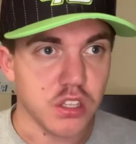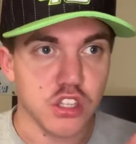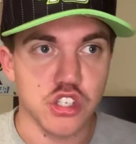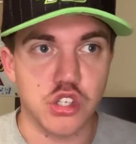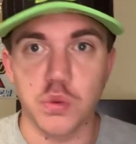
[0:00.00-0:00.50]

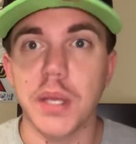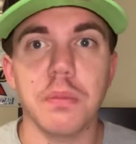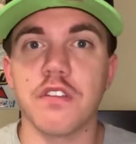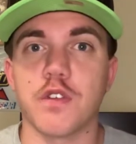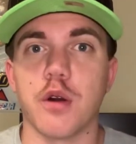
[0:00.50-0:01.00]
sweep
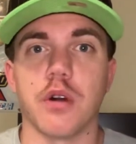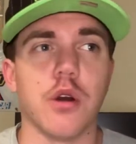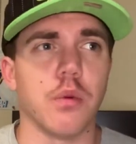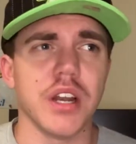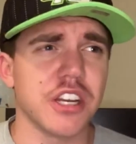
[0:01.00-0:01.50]
the front row.
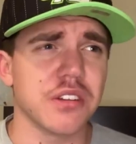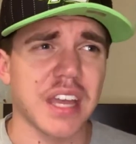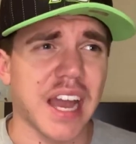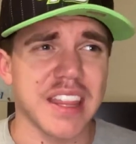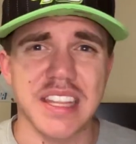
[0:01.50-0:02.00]
One year,
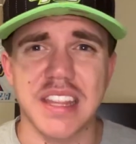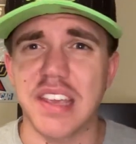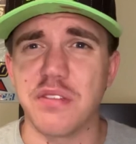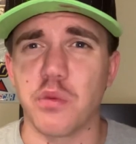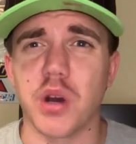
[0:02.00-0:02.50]
I think they
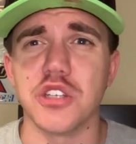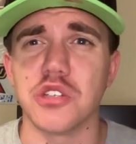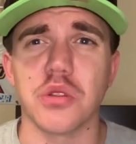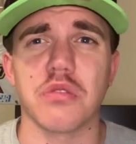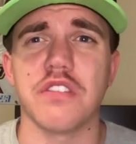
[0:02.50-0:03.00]
even won
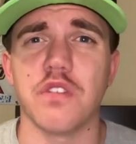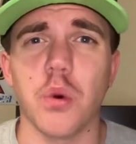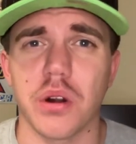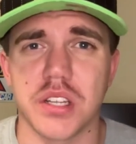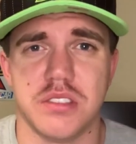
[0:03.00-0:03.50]
2, 3,
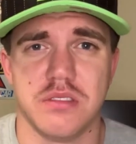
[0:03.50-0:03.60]
4.